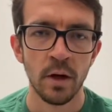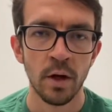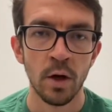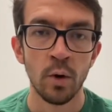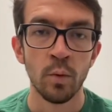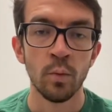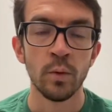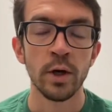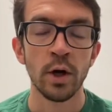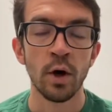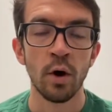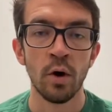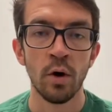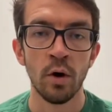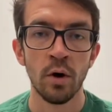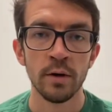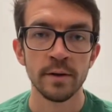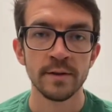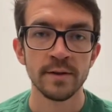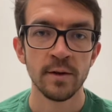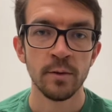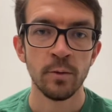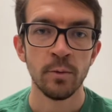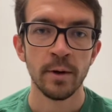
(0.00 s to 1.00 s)
We
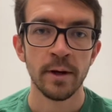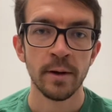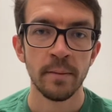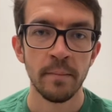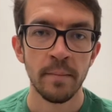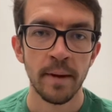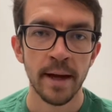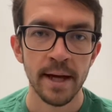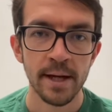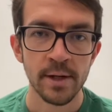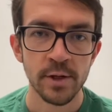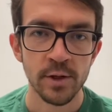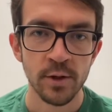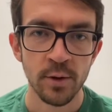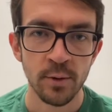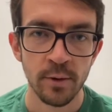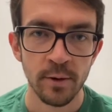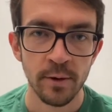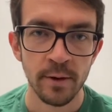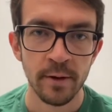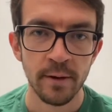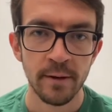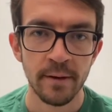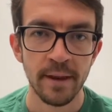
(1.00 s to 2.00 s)
also want to make
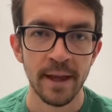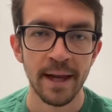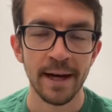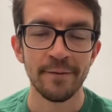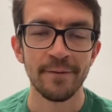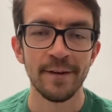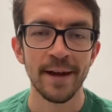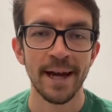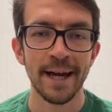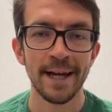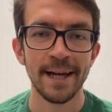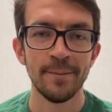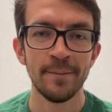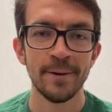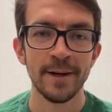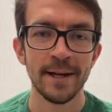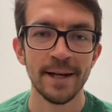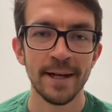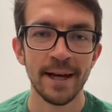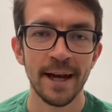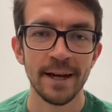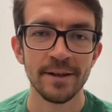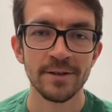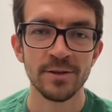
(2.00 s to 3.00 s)
sure that if
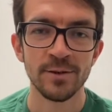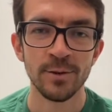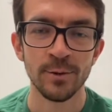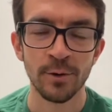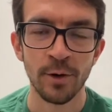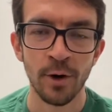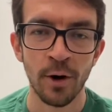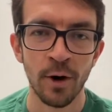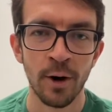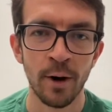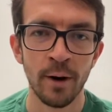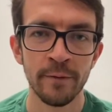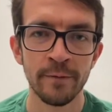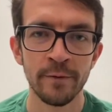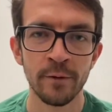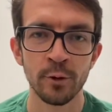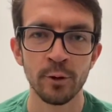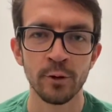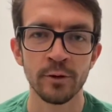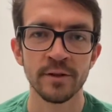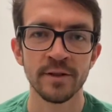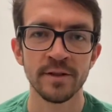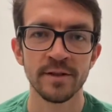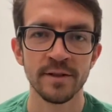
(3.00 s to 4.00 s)
anybody has to cough
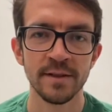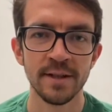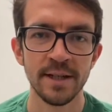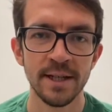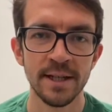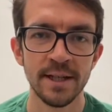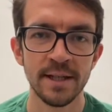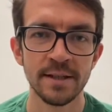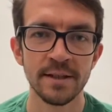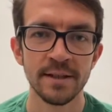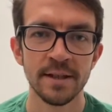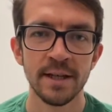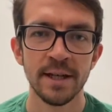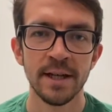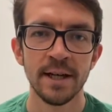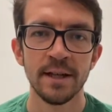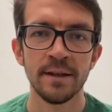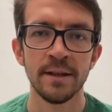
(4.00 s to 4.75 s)
or sneeze,